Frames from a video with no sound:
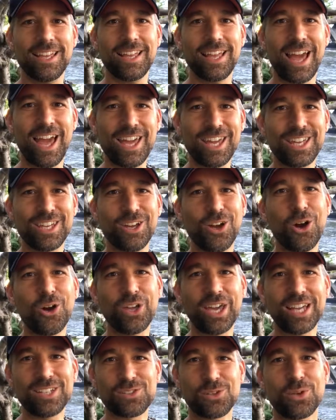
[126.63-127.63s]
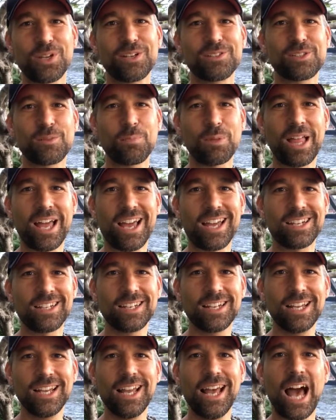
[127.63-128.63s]
Hey, okay, so here's the plan.
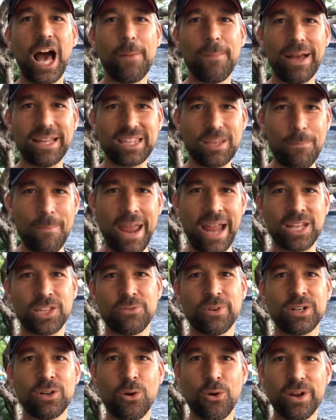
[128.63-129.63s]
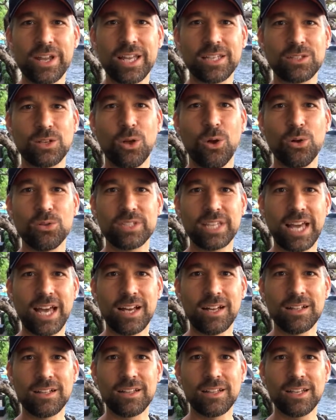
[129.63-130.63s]
I'm at the Mandarin Oriental
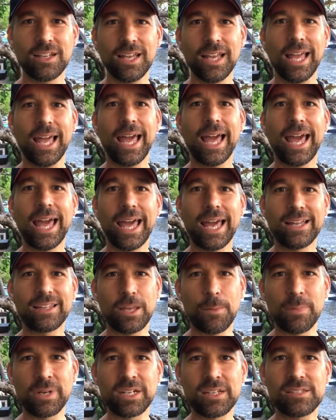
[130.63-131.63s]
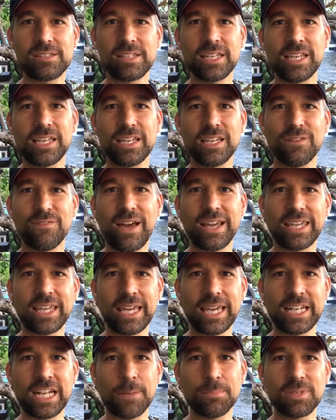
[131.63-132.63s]
Hotel and I'm gonna see if I can
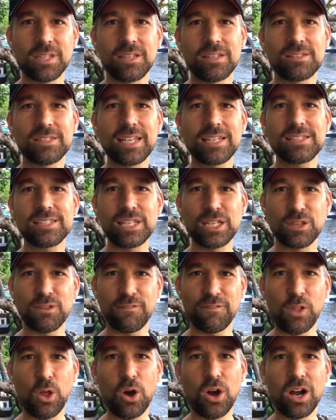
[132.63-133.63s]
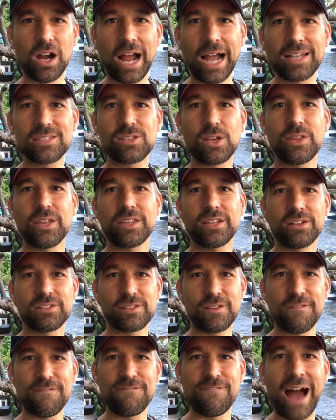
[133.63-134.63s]
get up to the 16th floor. I saw that
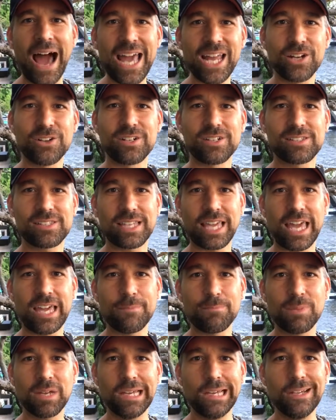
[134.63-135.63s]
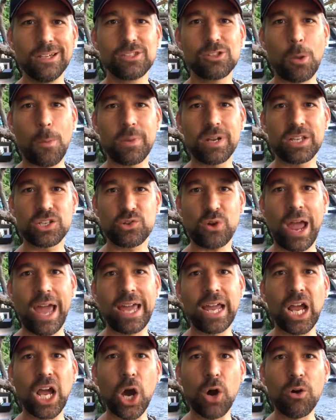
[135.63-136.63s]
there's a fire escape, so I'm gonna try
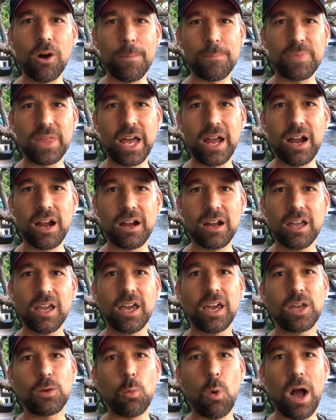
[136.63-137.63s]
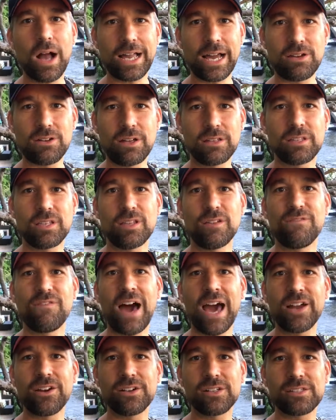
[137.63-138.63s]
and go up there and walk out onto the
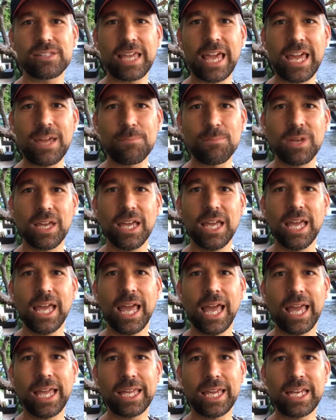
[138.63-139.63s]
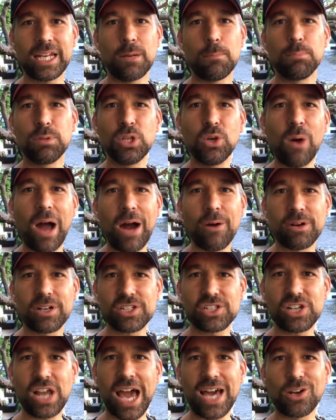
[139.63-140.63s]
fire escape and get a blue hour
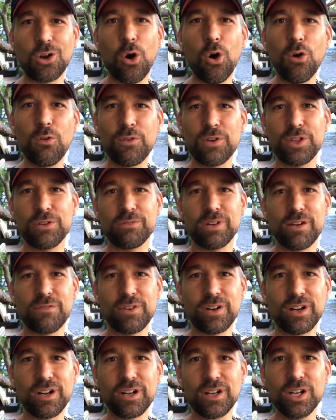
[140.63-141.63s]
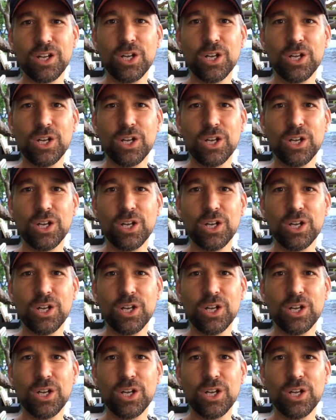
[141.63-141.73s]
shot over the river